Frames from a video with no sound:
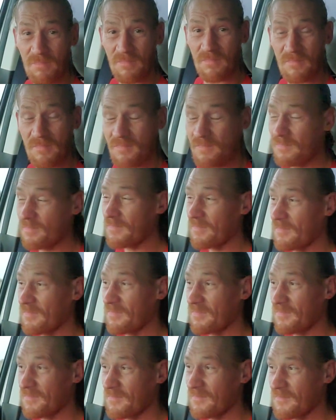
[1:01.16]
It's uh
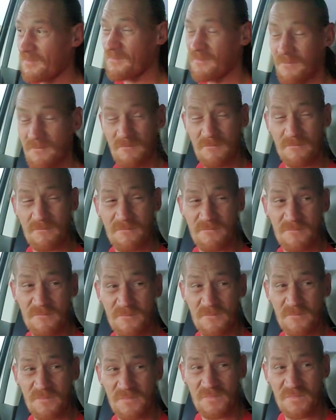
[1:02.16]

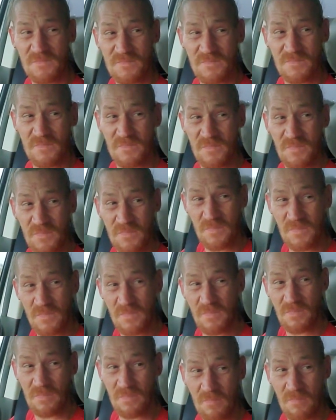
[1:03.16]
so anyway, we are
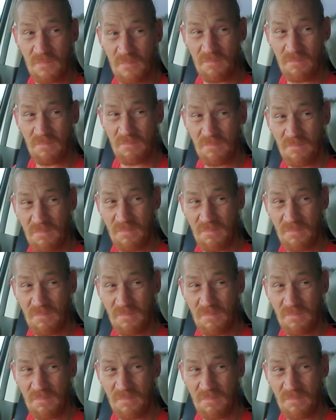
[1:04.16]
just talking about it.